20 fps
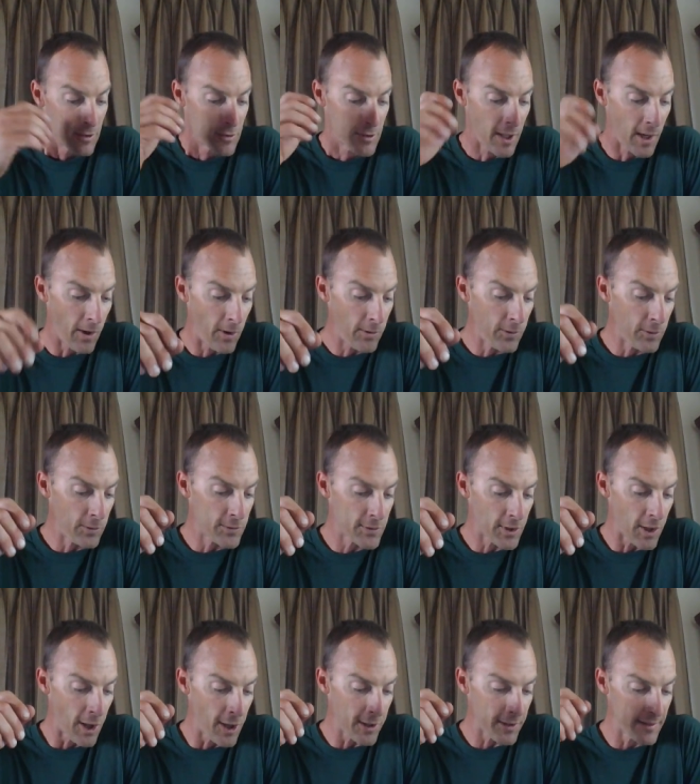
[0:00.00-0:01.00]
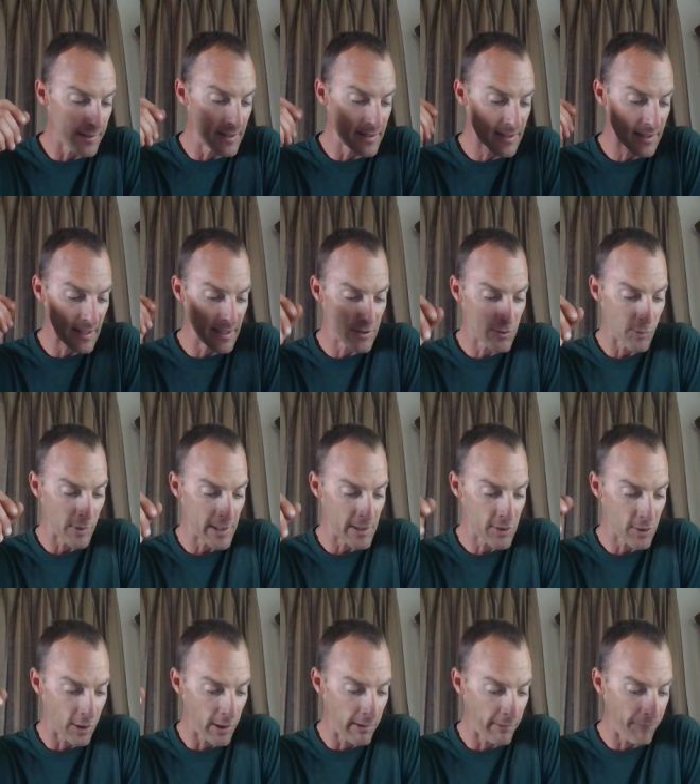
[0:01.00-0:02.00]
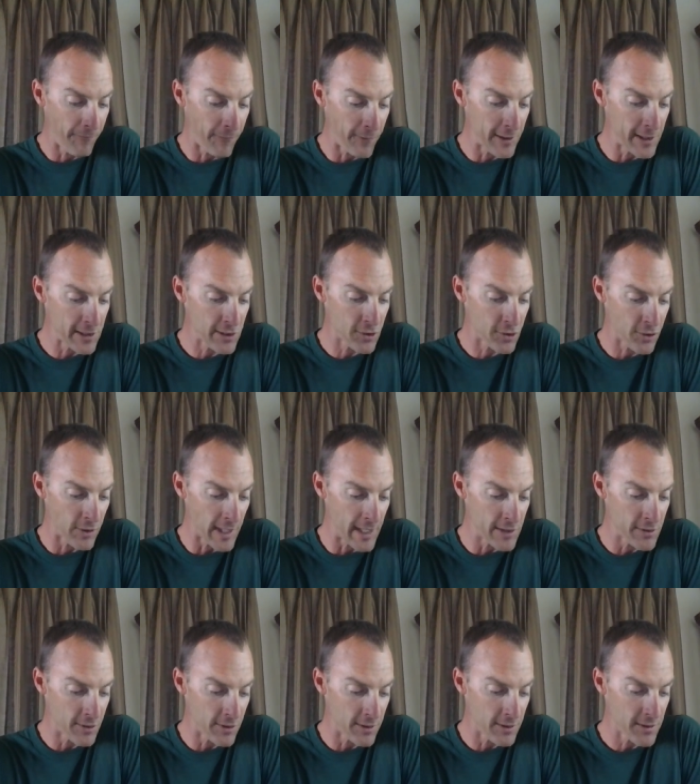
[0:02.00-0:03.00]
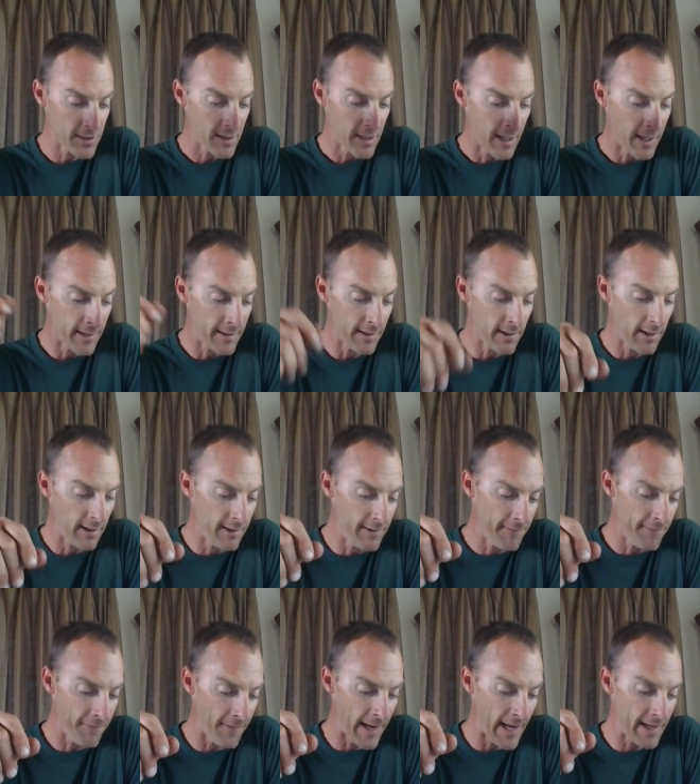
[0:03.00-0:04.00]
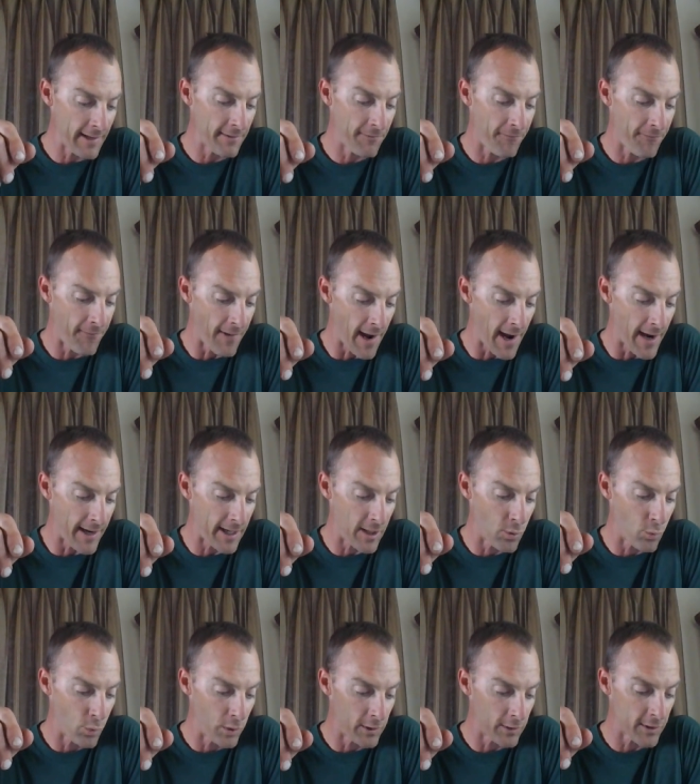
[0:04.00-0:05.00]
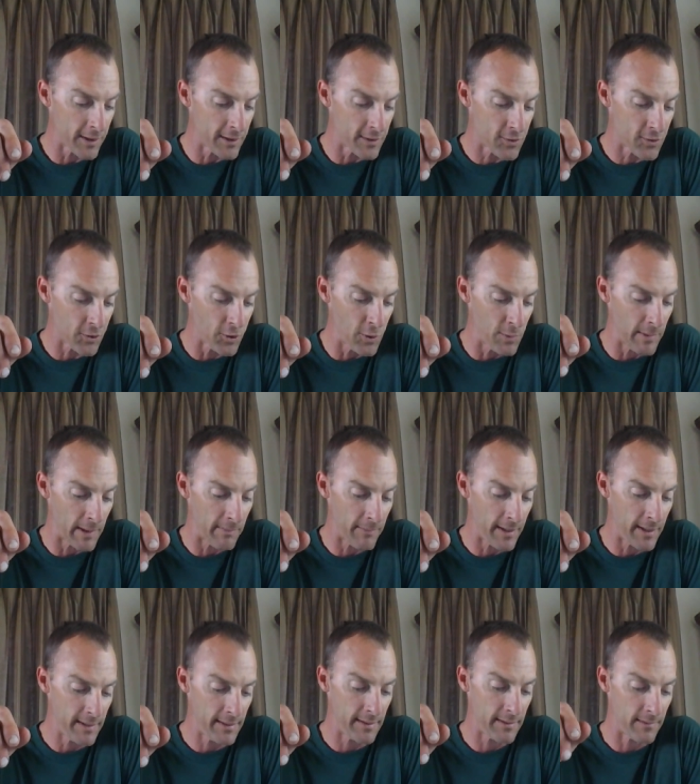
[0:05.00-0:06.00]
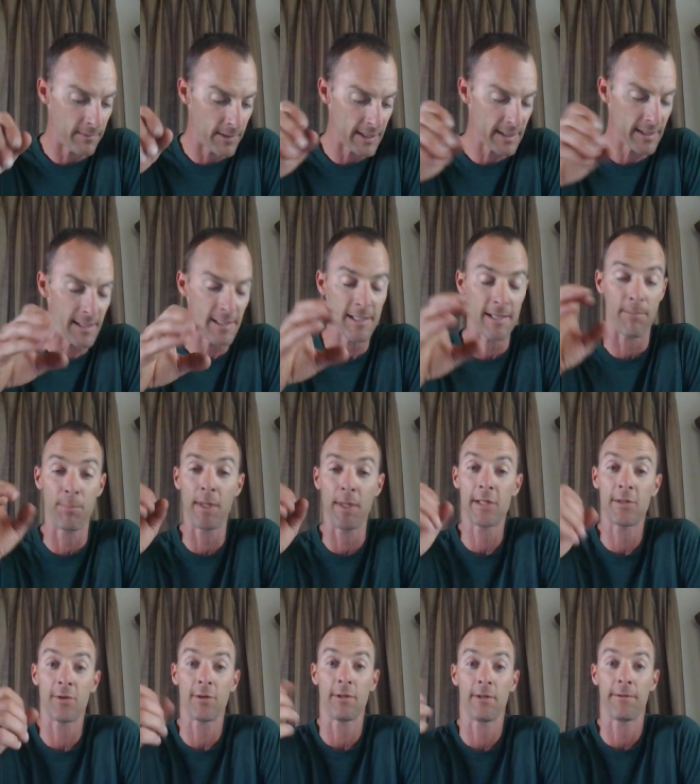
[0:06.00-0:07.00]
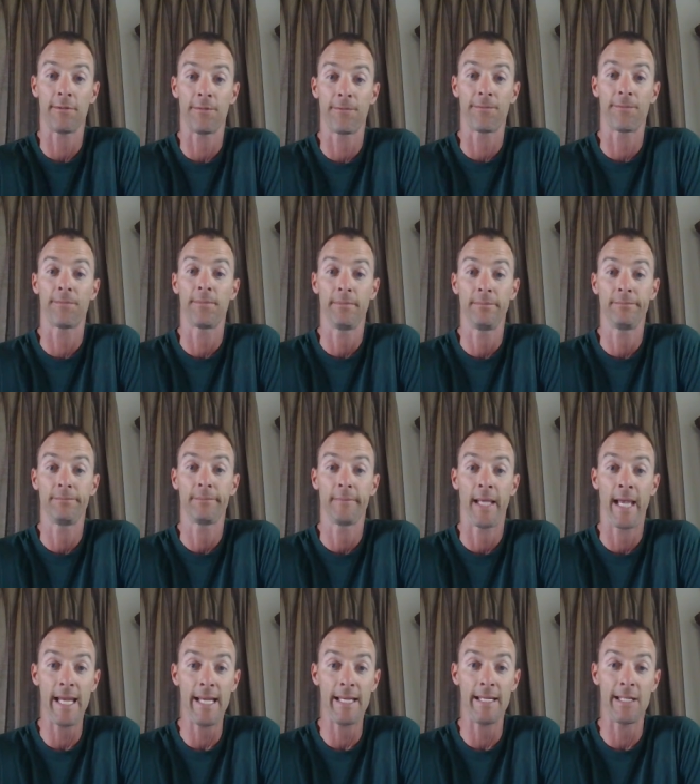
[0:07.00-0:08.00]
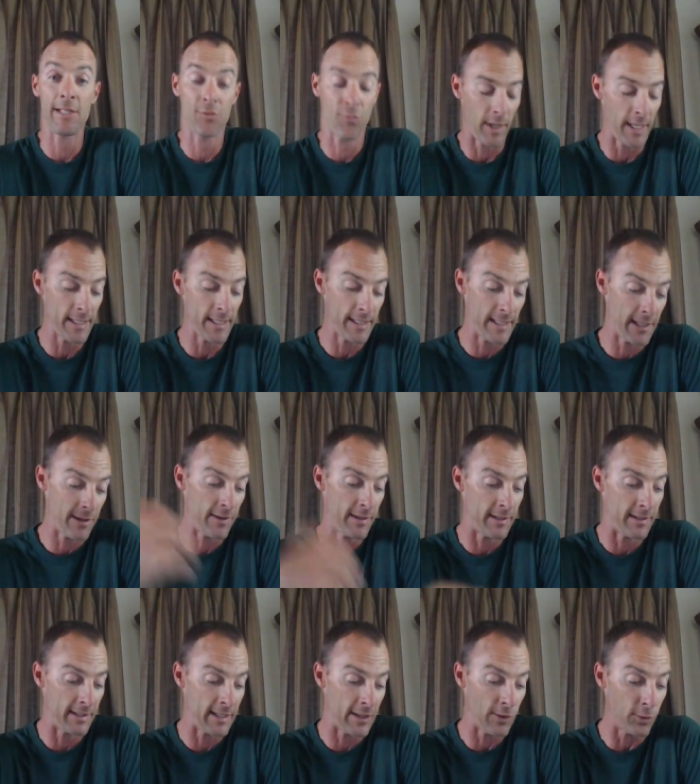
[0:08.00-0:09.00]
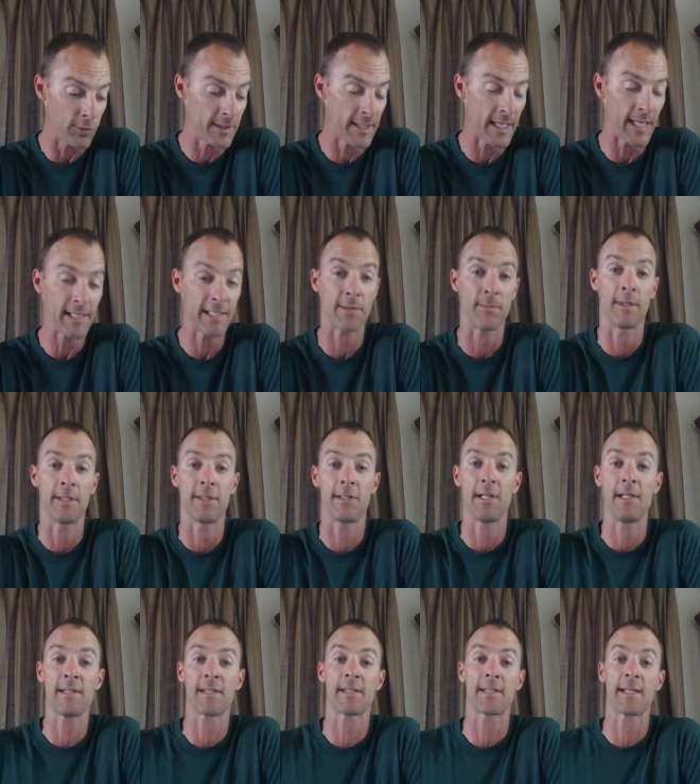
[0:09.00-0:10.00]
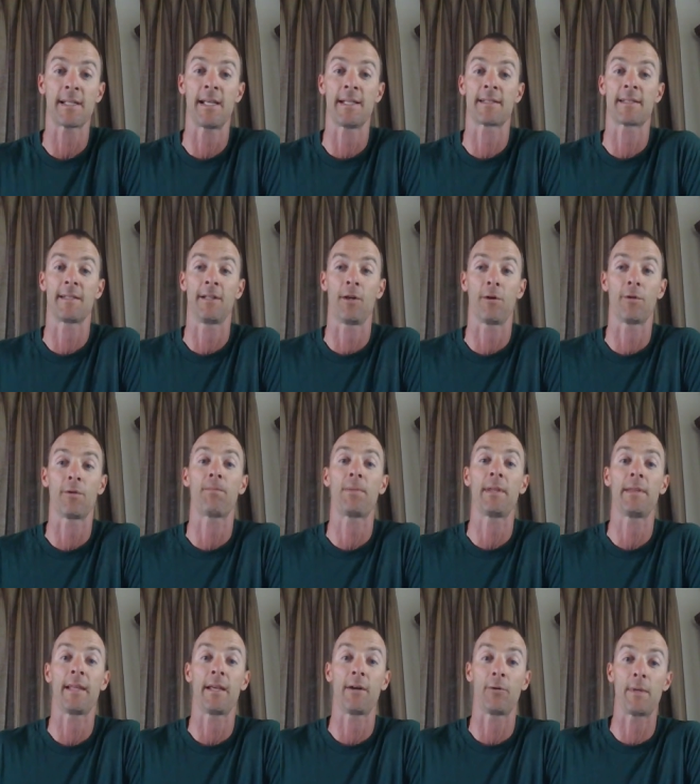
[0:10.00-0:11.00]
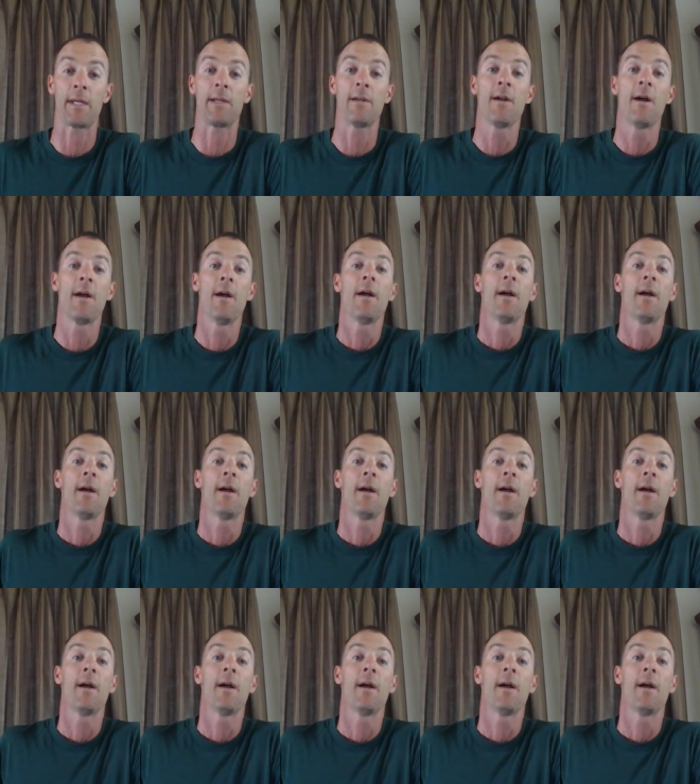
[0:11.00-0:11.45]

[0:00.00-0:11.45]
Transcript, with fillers: Total darkness is reserved for his treasures. An unfanned fire will consume him. This is a picture of Hades right here in the Old Testament. Jesus says you know, they'll be